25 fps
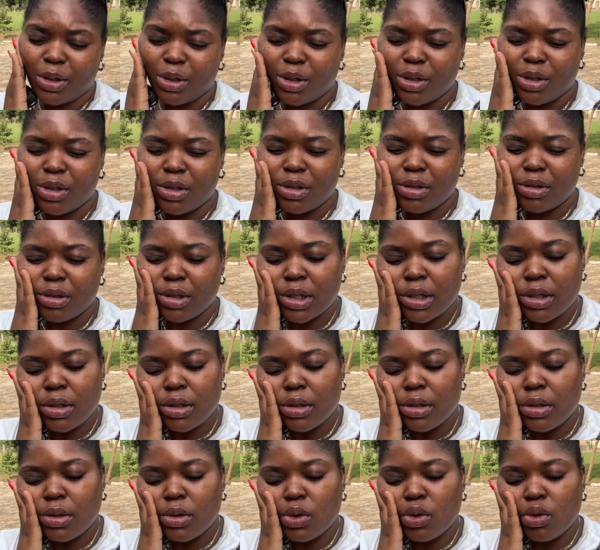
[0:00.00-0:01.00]
going to do it
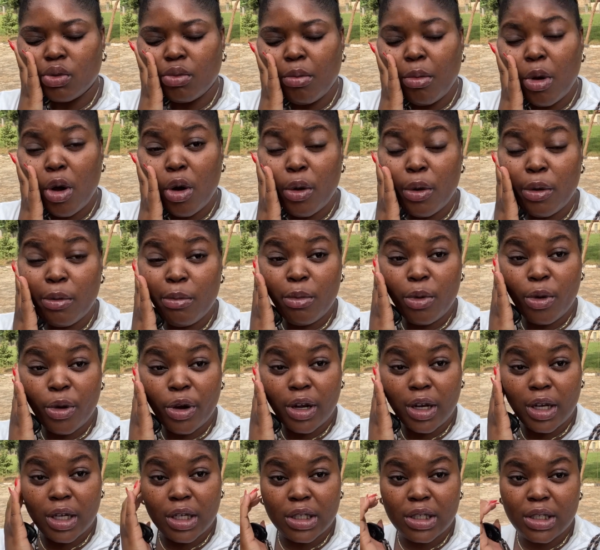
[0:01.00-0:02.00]
tomorrow
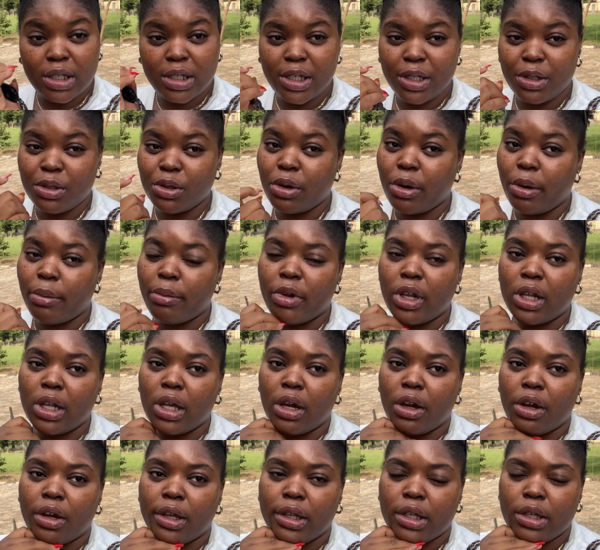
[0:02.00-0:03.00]
morning. She said to come really
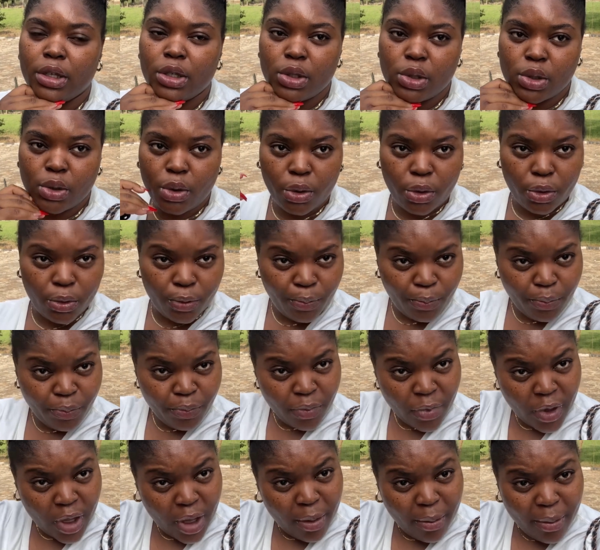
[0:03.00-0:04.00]
early, so
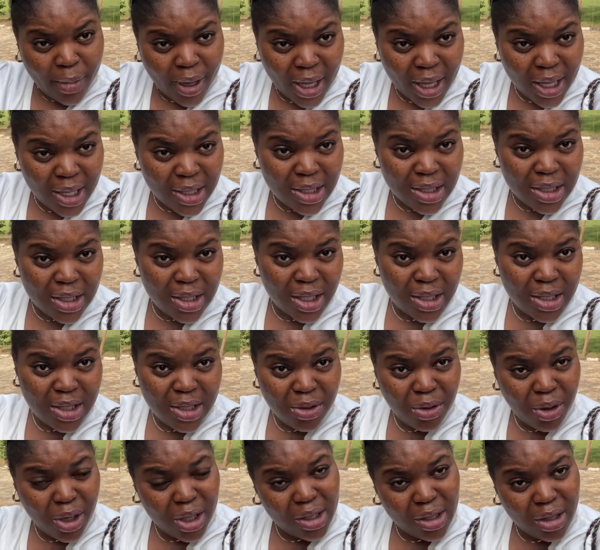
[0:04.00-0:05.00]
my hair is
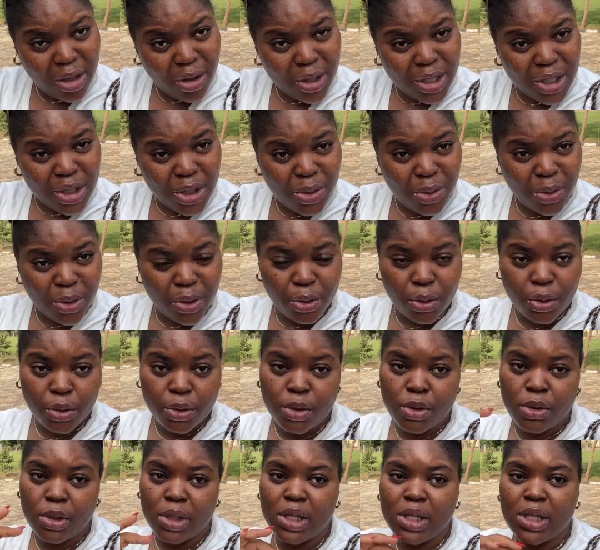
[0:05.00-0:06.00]
dirty right now. I just want to go
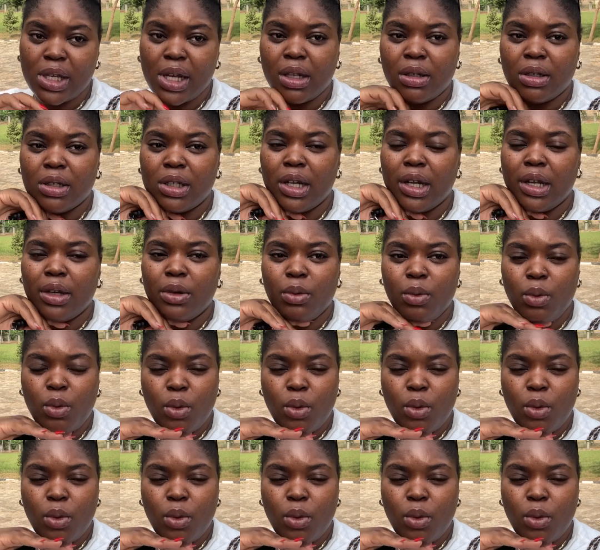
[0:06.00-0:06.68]
to a salon and